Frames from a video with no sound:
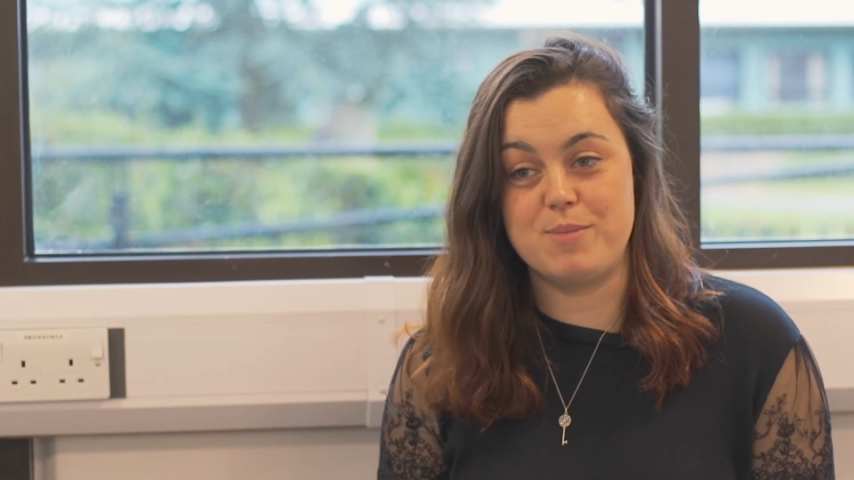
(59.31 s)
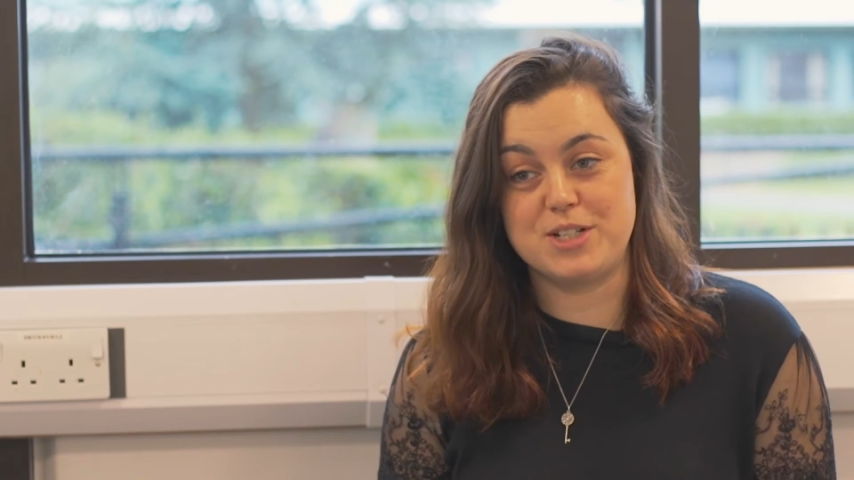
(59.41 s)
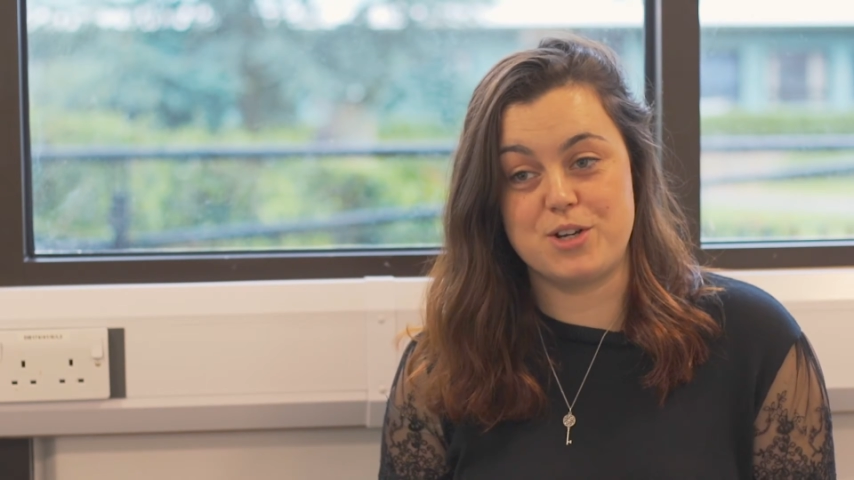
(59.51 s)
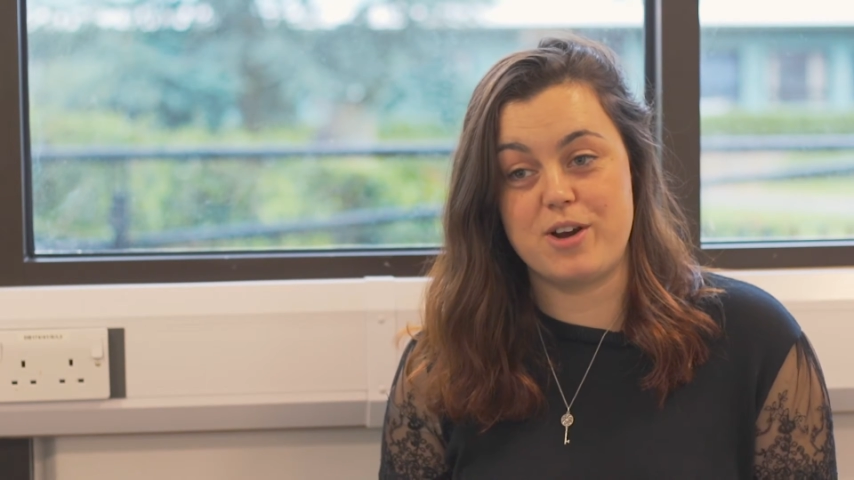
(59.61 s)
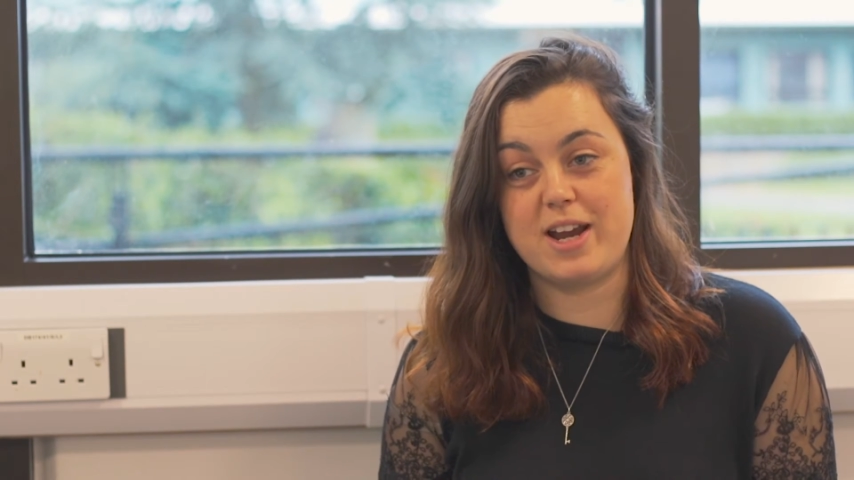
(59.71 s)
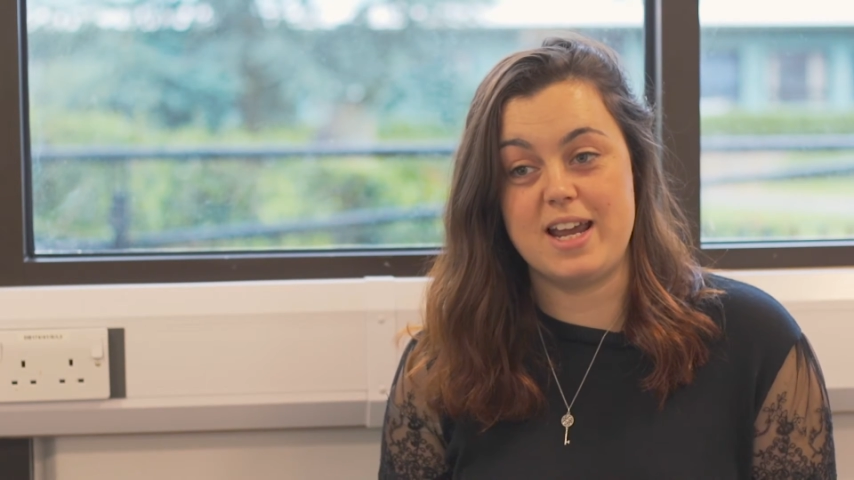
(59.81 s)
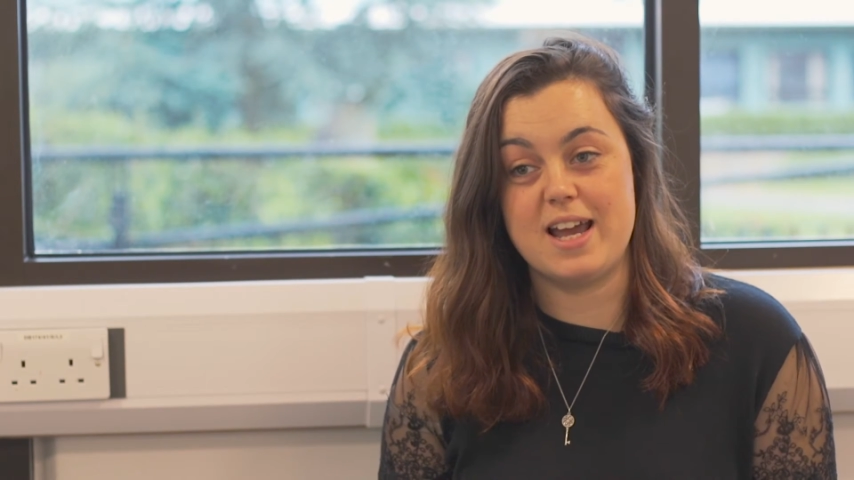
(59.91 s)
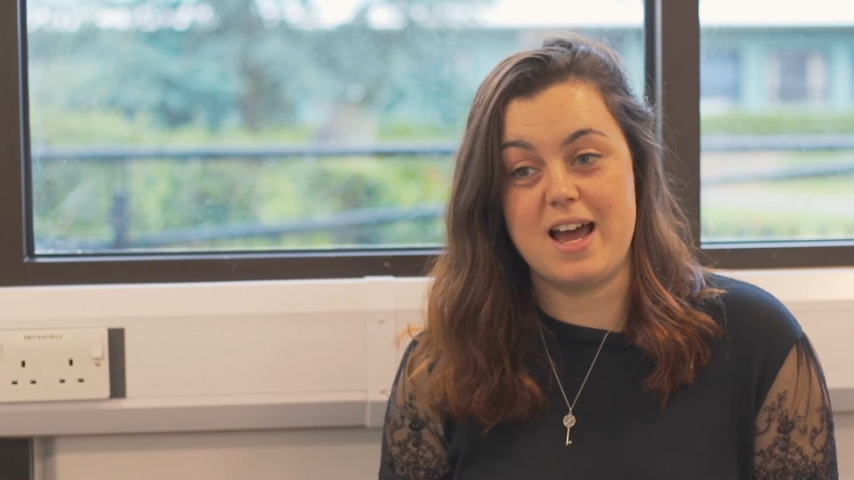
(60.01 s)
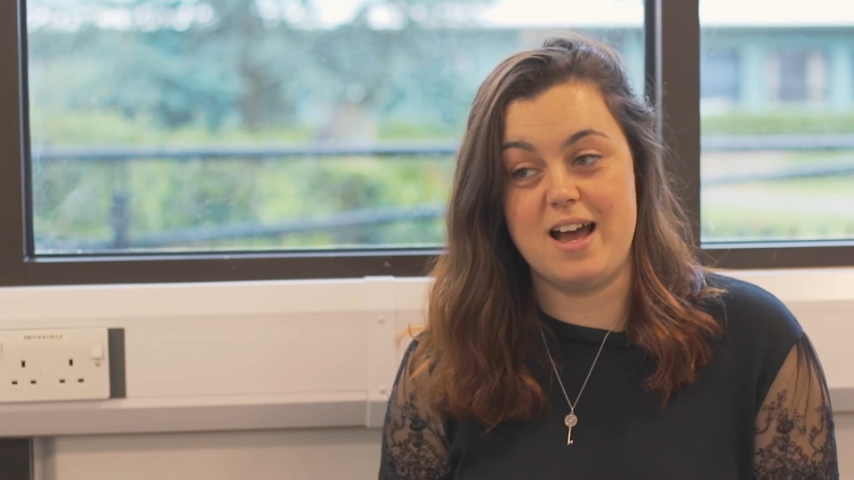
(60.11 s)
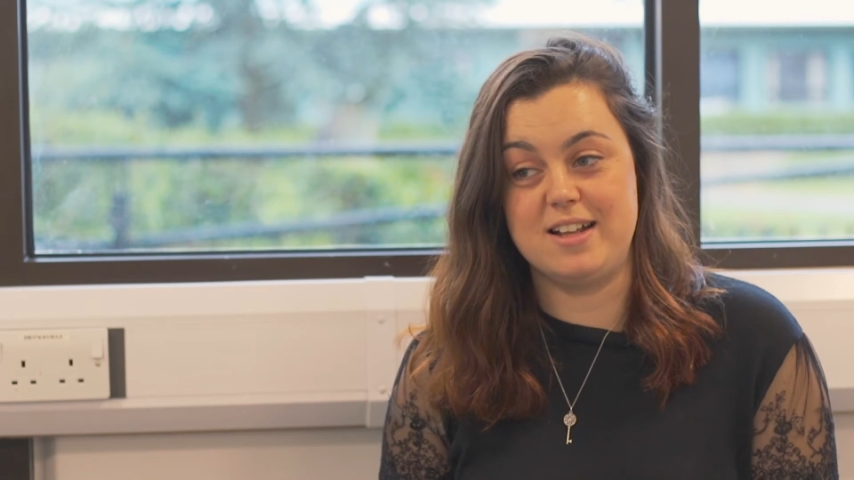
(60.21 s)
my degree,
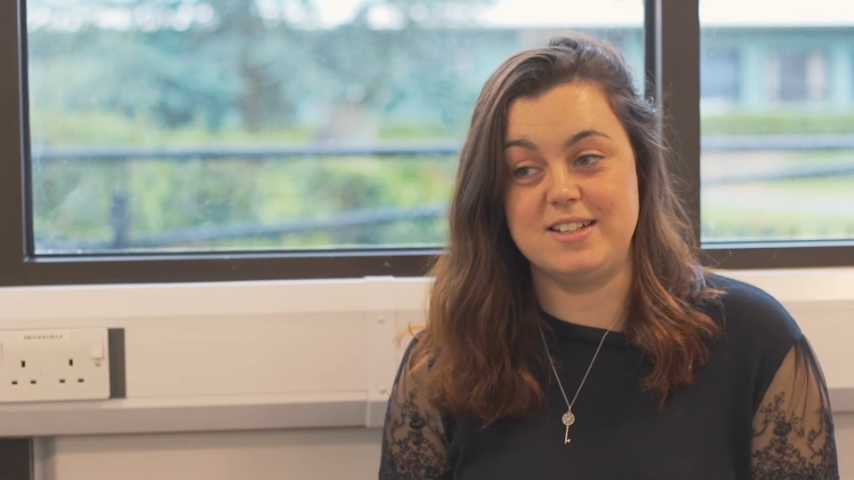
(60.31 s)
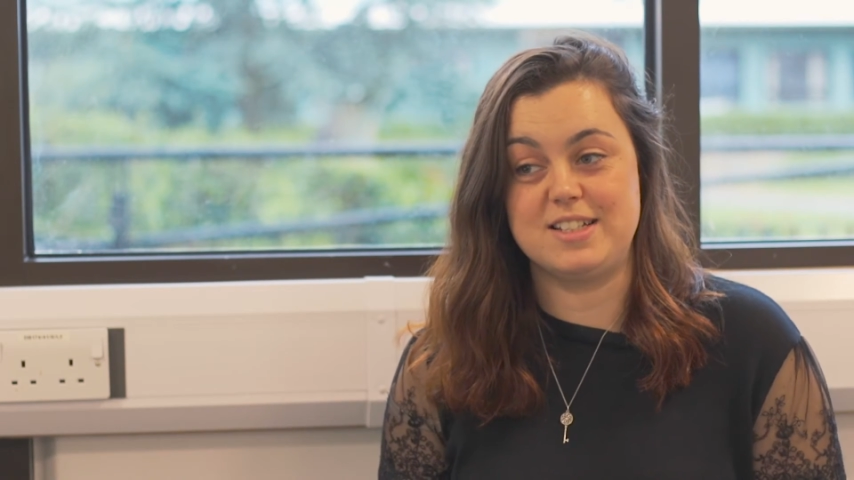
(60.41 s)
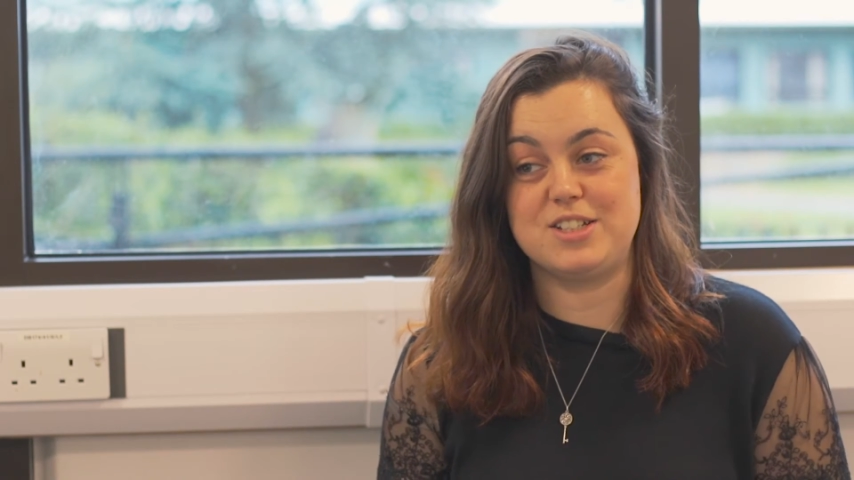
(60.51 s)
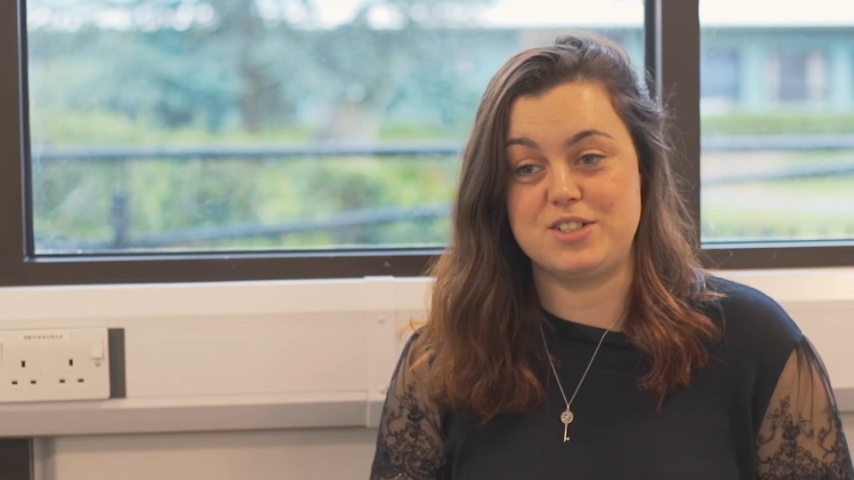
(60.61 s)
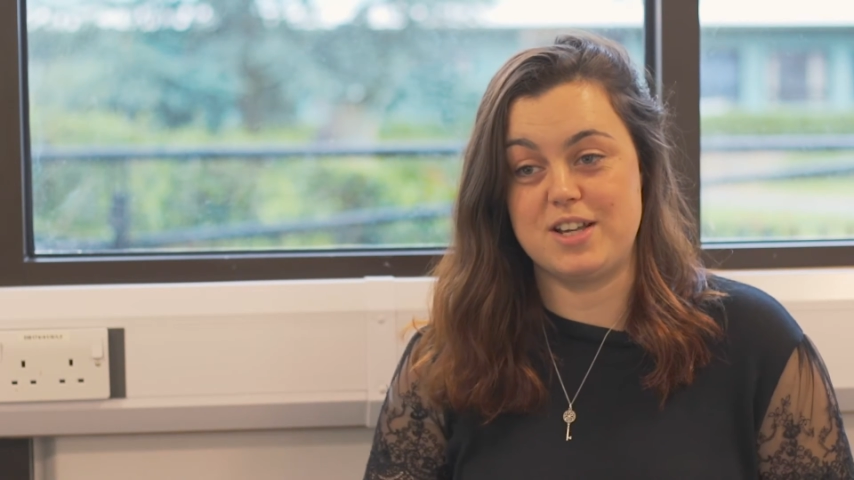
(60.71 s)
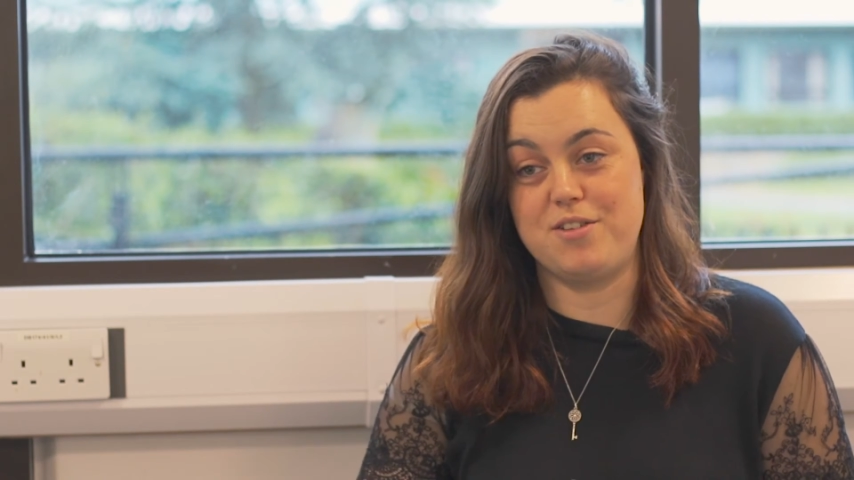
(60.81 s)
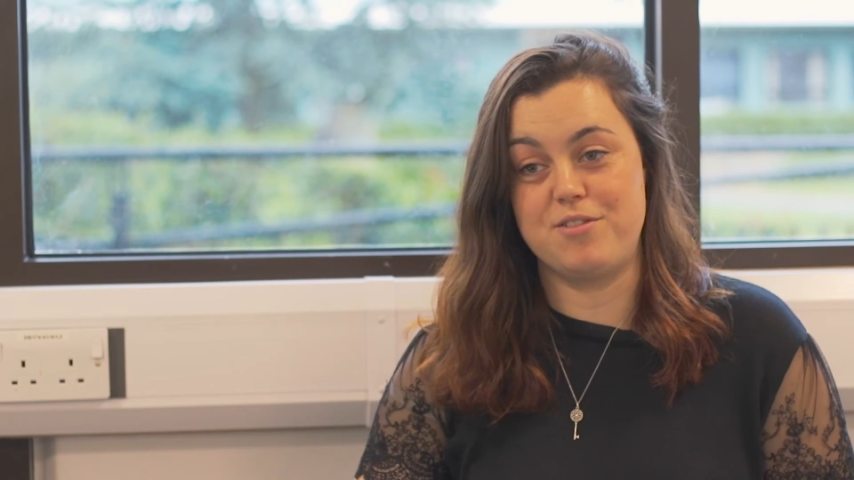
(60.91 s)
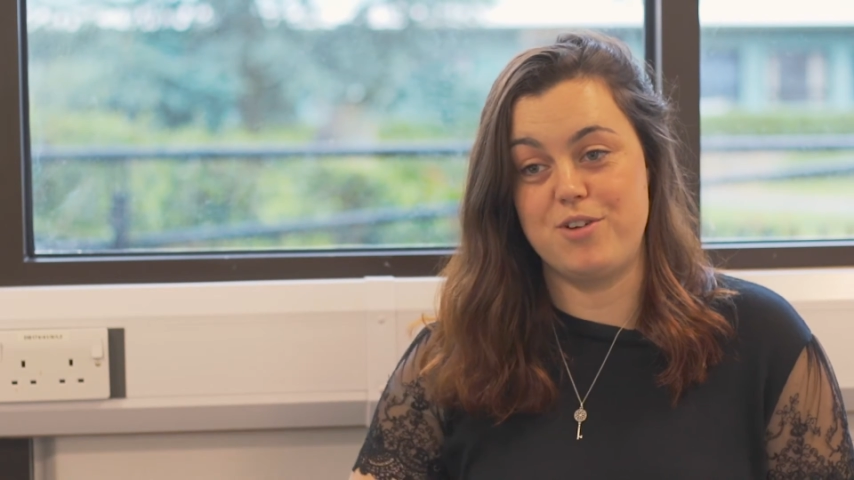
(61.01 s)
and it just kind of